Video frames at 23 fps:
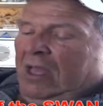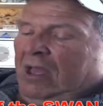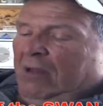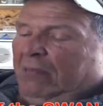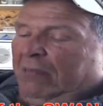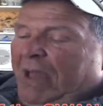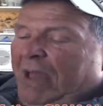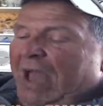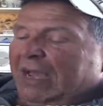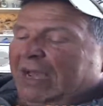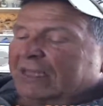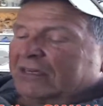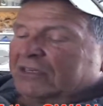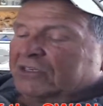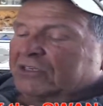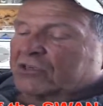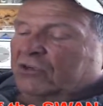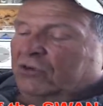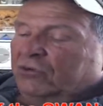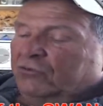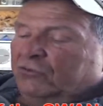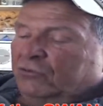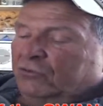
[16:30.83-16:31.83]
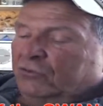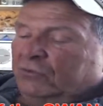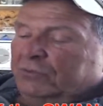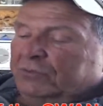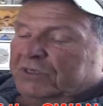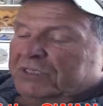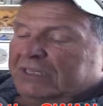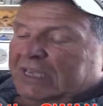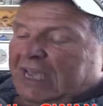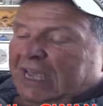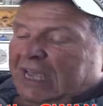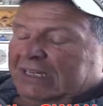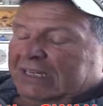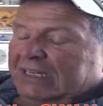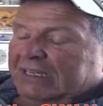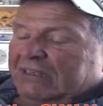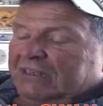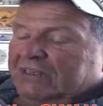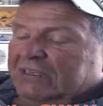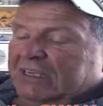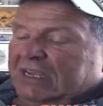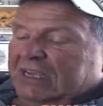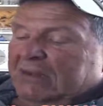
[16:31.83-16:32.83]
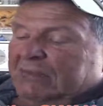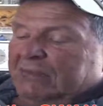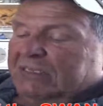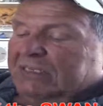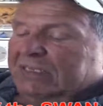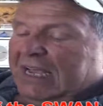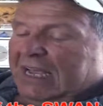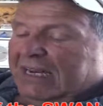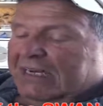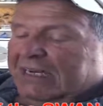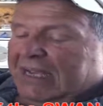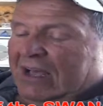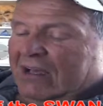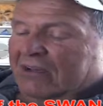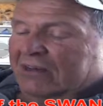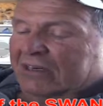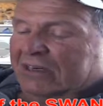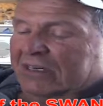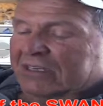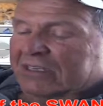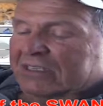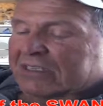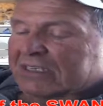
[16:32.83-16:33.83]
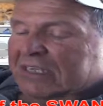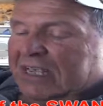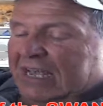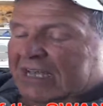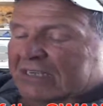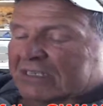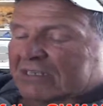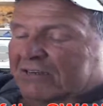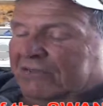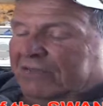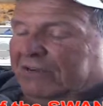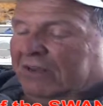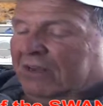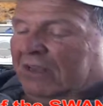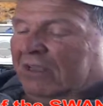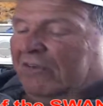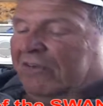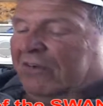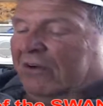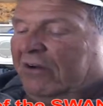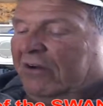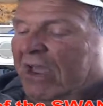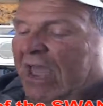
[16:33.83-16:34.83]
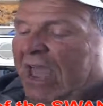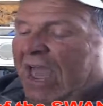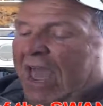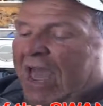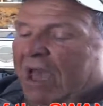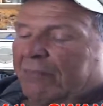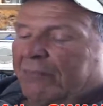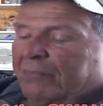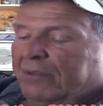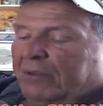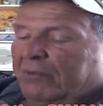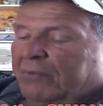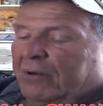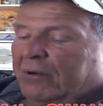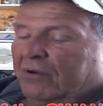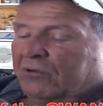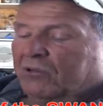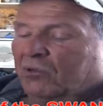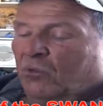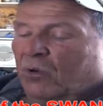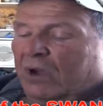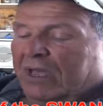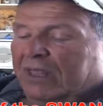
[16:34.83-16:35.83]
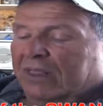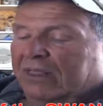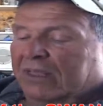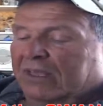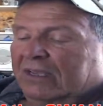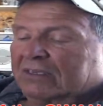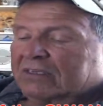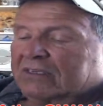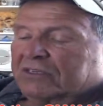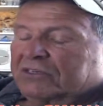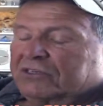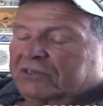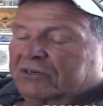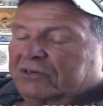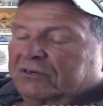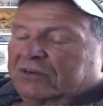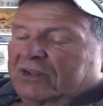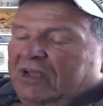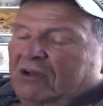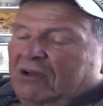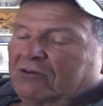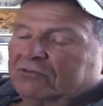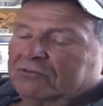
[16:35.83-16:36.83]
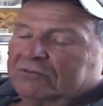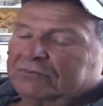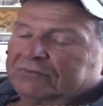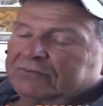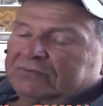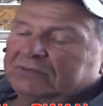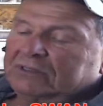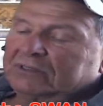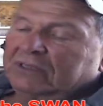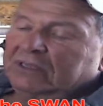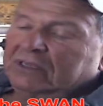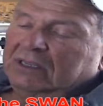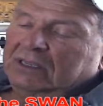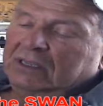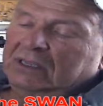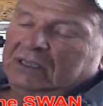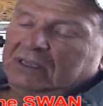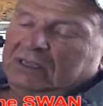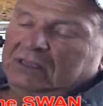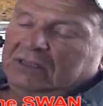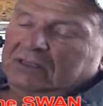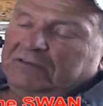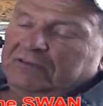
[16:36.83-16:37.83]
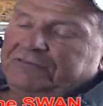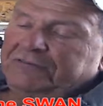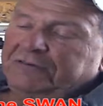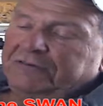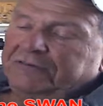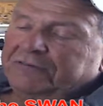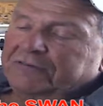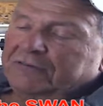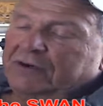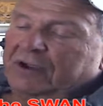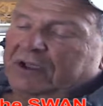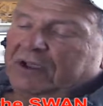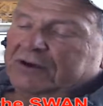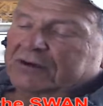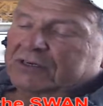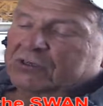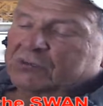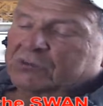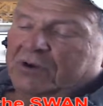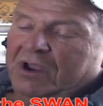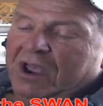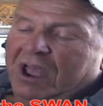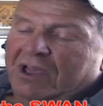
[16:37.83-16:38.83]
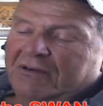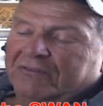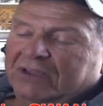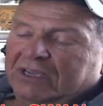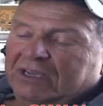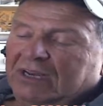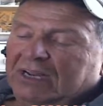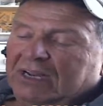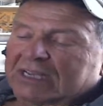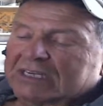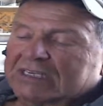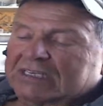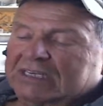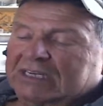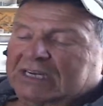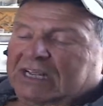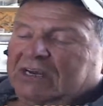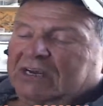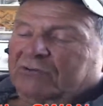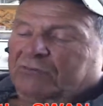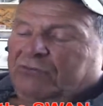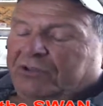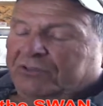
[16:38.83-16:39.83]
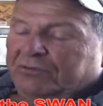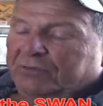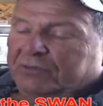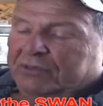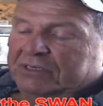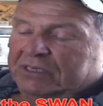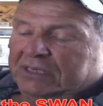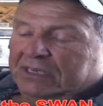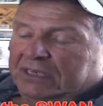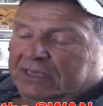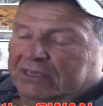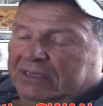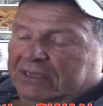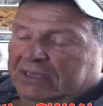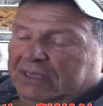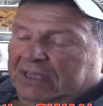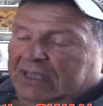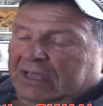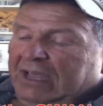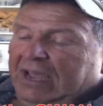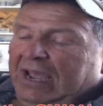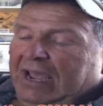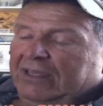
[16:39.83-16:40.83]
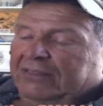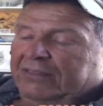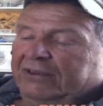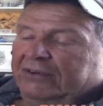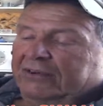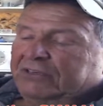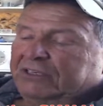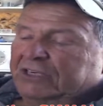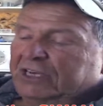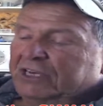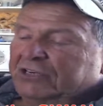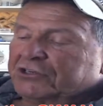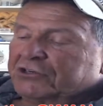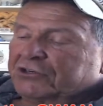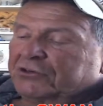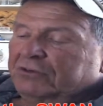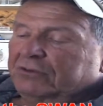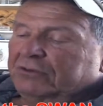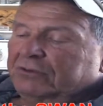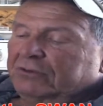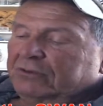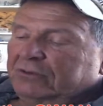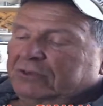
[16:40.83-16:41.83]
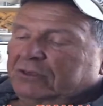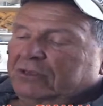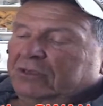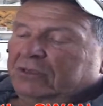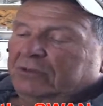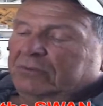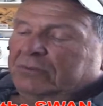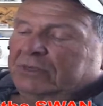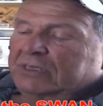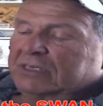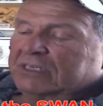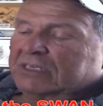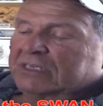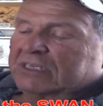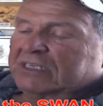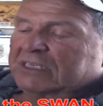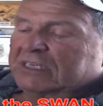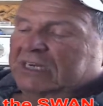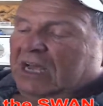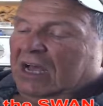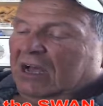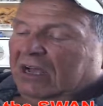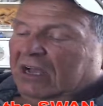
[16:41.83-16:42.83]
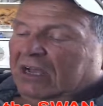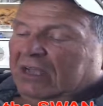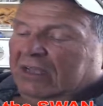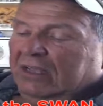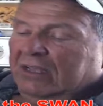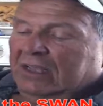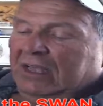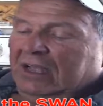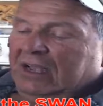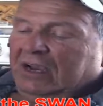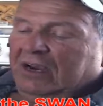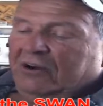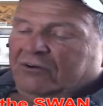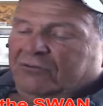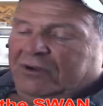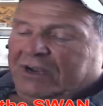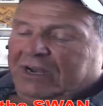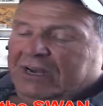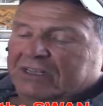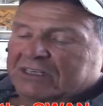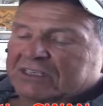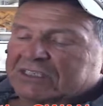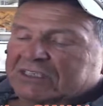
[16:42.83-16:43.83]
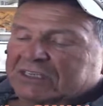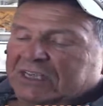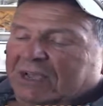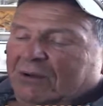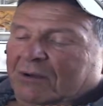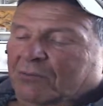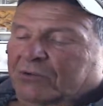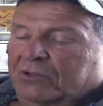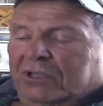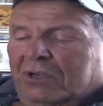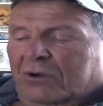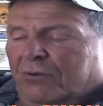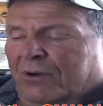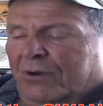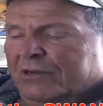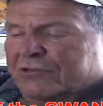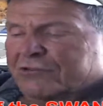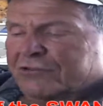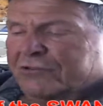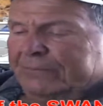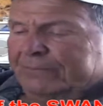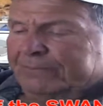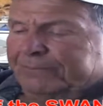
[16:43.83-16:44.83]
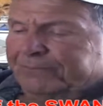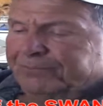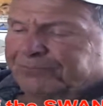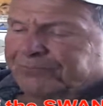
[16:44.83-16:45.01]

Back in his own room, Sam sat down at his desk, feeling very happy about the way things had turned out. The fifth graders were having a lesson in arithmetic, and their teacher, Mrs. Snug, greeted Sam with a question.